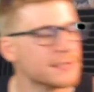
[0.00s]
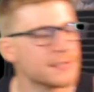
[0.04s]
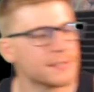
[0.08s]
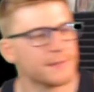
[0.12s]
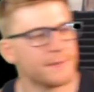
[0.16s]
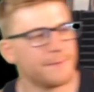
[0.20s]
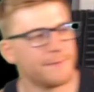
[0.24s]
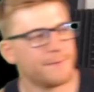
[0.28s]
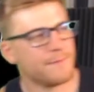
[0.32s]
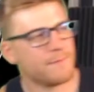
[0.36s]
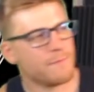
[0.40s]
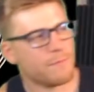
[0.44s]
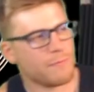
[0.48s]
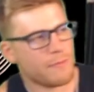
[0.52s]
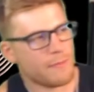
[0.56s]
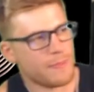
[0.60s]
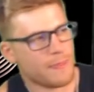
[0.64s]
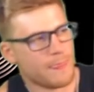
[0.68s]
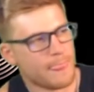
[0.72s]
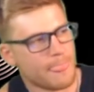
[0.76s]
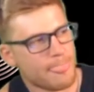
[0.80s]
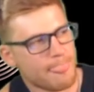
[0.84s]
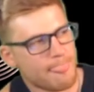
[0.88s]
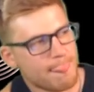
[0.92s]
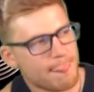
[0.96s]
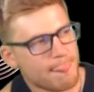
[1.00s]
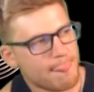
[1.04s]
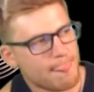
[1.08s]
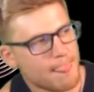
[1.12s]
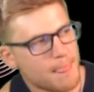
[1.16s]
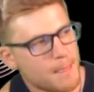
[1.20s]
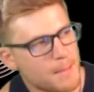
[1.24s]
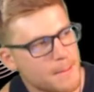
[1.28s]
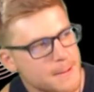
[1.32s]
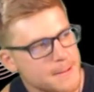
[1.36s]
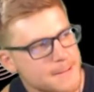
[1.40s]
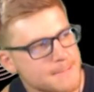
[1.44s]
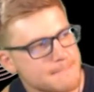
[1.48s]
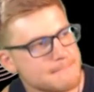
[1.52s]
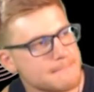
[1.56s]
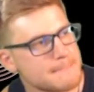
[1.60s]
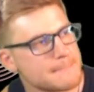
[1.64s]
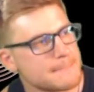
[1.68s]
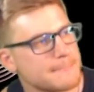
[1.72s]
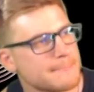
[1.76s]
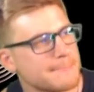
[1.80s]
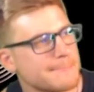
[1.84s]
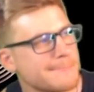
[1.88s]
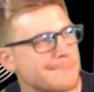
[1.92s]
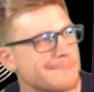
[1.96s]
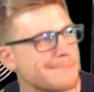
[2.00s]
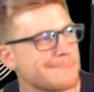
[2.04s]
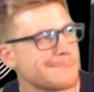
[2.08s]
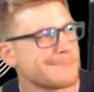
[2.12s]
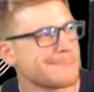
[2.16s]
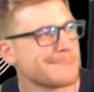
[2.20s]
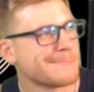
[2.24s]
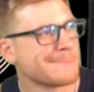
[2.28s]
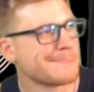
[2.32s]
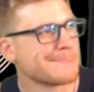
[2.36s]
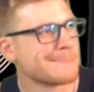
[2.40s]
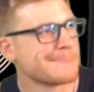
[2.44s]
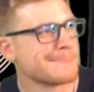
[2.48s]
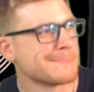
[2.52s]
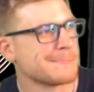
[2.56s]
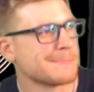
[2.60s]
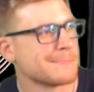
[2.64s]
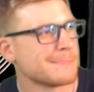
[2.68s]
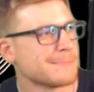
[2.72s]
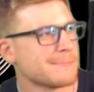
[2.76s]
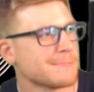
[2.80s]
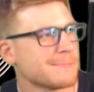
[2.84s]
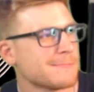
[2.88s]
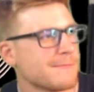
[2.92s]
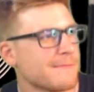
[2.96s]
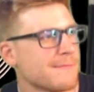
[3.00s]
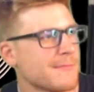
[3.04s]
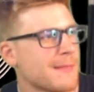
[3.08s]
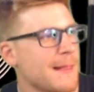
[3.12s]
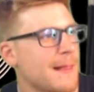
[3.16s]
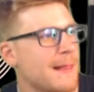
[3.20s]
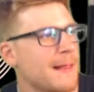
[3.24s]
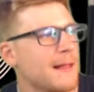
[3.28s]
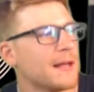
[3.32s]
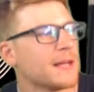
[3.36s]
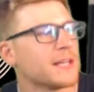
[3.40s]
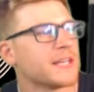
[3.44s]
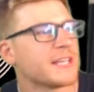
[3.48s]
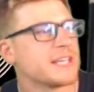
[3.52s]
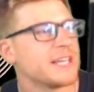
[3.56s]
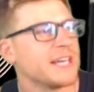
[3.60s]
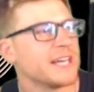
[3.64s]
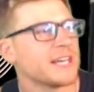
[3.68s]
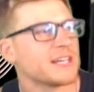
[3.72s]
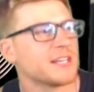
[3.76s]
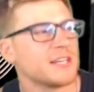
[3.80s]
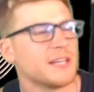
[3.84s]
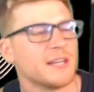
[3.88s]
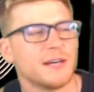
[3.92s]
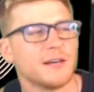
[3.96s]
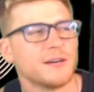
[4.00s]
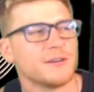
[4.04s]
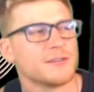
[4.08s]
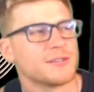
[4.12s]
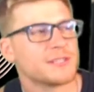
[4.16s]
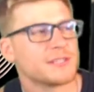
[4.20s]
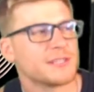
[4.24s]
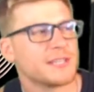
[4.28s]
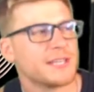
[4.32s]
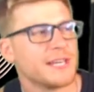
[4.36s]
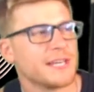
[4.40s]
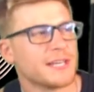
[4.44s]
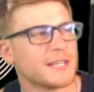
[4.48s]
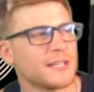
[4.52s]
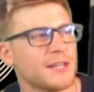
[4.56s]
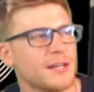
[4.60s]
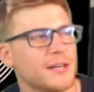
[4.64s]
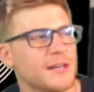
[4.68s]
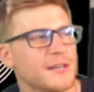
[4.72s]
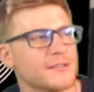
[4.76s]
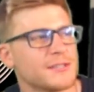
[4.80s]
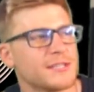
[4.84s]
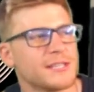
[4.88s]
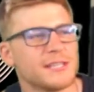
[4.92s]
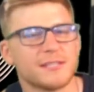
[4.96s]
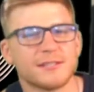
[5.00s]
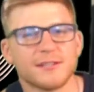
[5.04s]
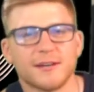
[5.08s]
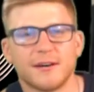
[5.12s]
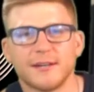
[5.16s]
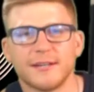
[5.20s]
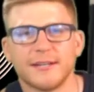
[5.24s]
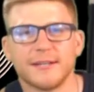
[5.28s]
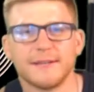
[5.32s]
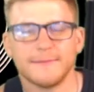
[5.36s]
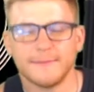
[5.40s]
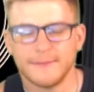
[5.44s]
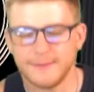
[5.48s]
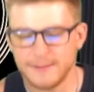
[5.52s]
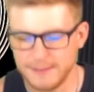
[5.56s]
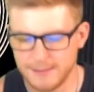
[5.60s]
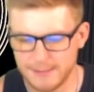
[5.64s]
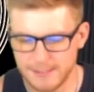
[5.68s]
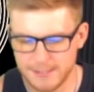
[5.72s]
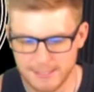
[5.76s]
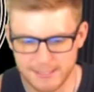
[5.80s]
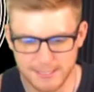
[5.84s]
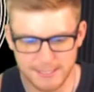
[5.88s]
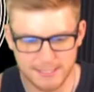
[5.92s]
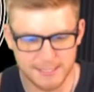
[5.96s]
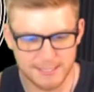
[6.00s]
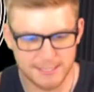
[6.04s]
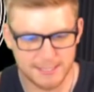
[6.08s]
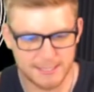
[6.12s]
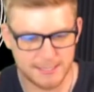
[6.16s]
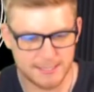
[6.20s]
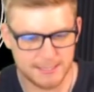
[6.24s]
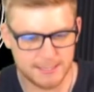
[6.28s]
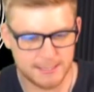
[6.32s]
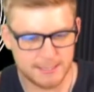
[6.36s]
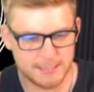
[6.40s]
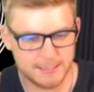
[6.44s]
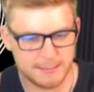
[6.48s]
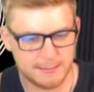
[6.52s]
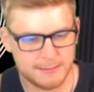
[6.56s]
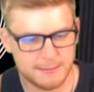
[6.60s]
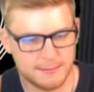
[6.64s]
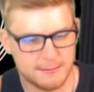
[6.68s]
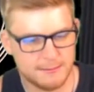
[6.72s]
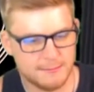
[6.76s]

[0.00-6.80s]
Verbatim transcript: Karina from Gary. I wow, those are a bunch of words. Get close. Yeah, get close. On. He's on okay, it. I think. Uh-huh.